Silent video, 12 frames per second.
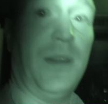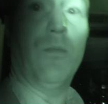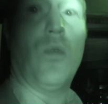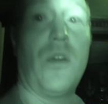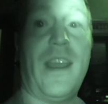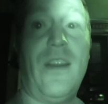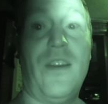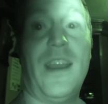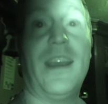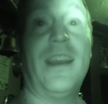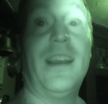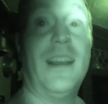in one
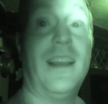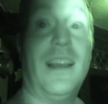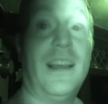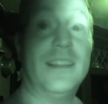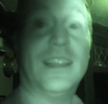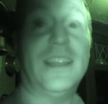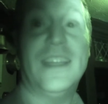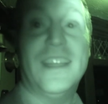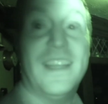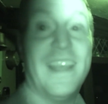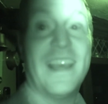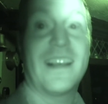area and then in
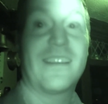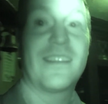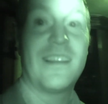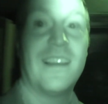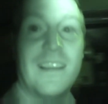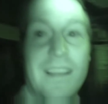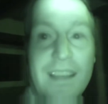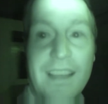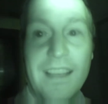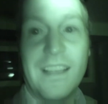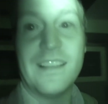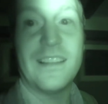the next.
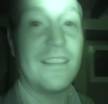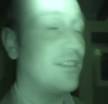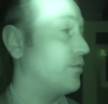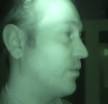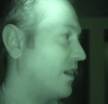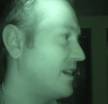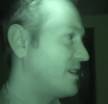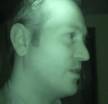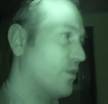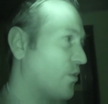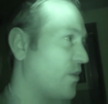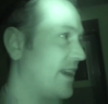This is what I
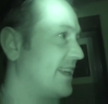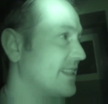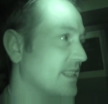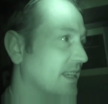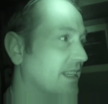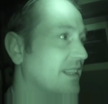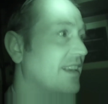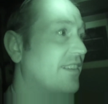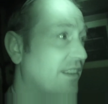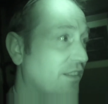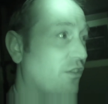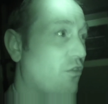call crazy.
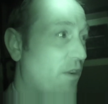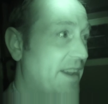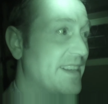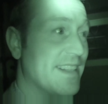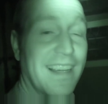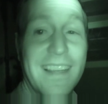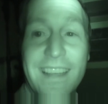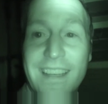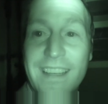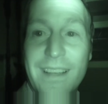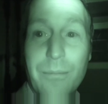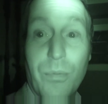This is crazy.
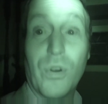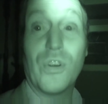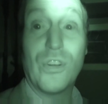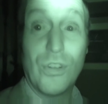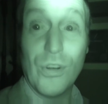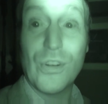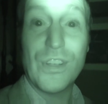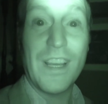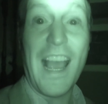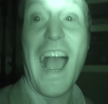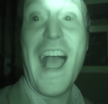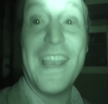But good
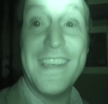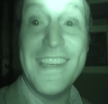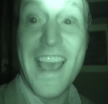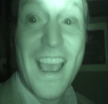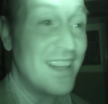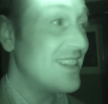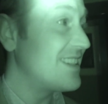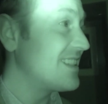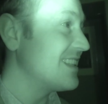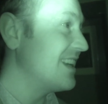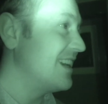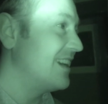and
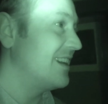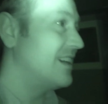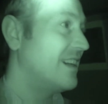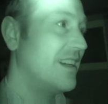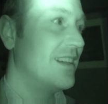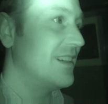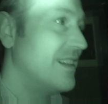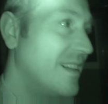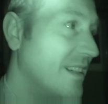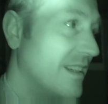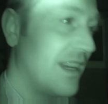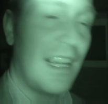nice.
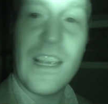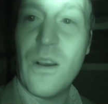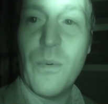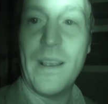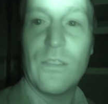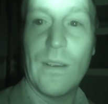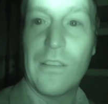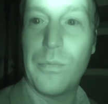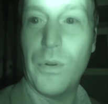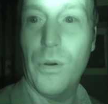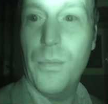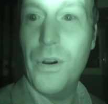I can't wait to
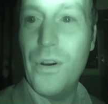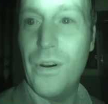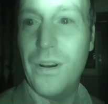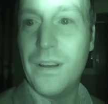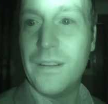explore more.